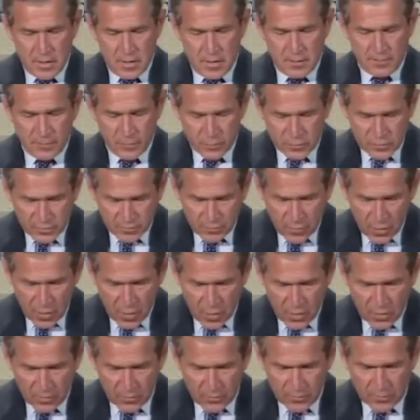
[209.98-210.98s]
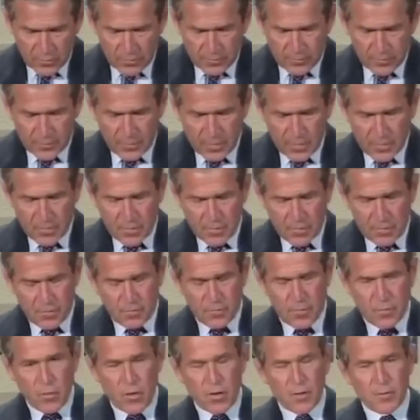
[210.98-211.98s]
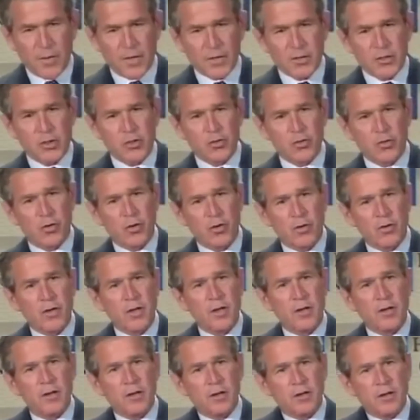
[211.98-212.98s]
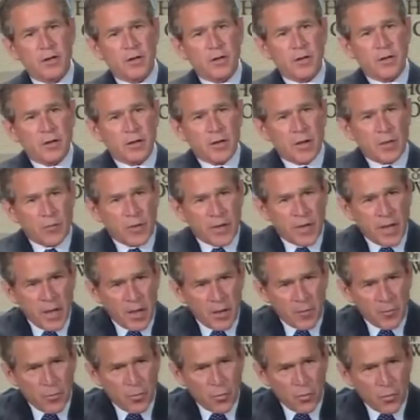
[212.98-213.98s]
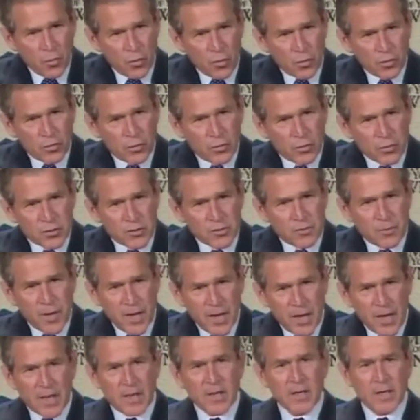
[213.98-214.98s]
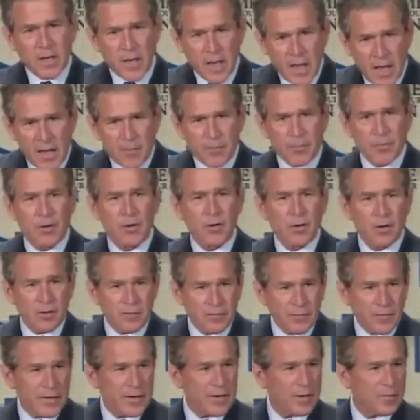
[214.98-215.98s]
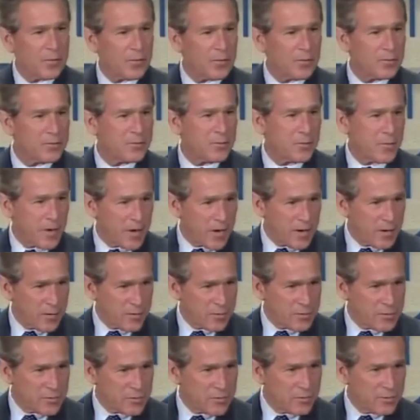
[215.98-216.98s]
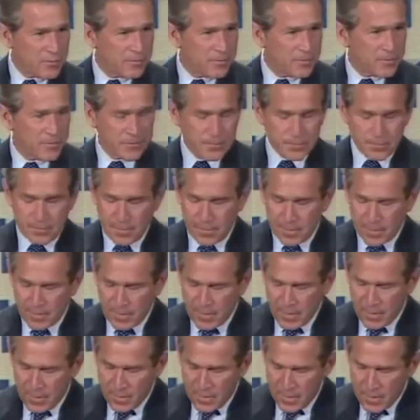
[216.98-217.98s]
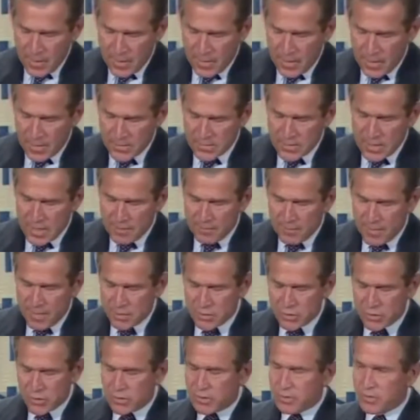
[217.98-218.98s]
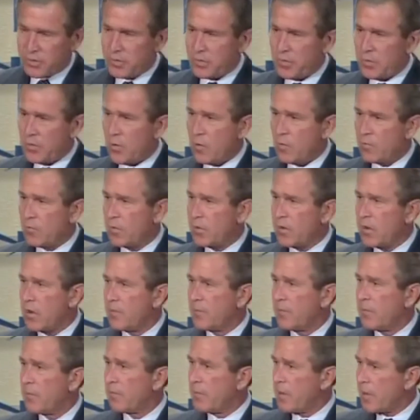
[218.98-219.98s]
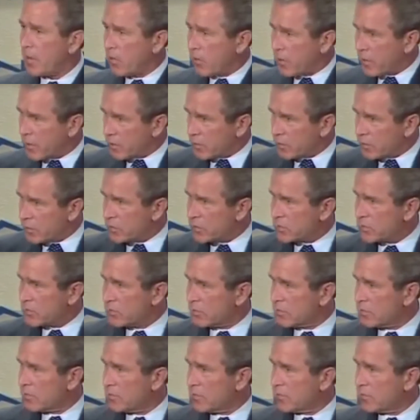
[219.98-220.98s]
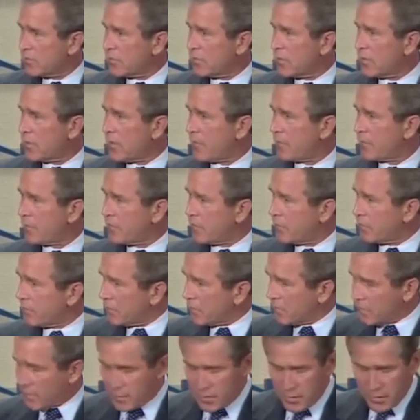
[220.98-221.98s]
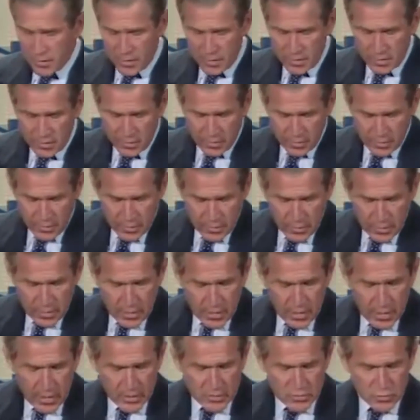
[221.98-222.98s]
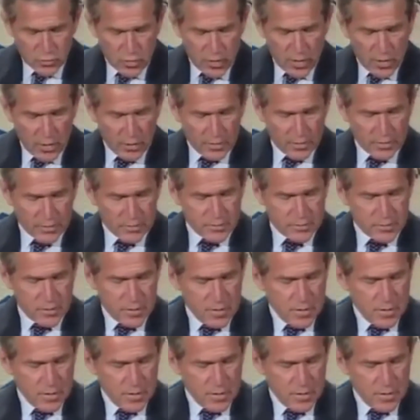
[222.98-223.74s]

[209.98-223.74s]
First of all, we want to make sure that we help work to expand capital available to buyers. And as I mentioned, overcome the barriers that I've delineated, as well as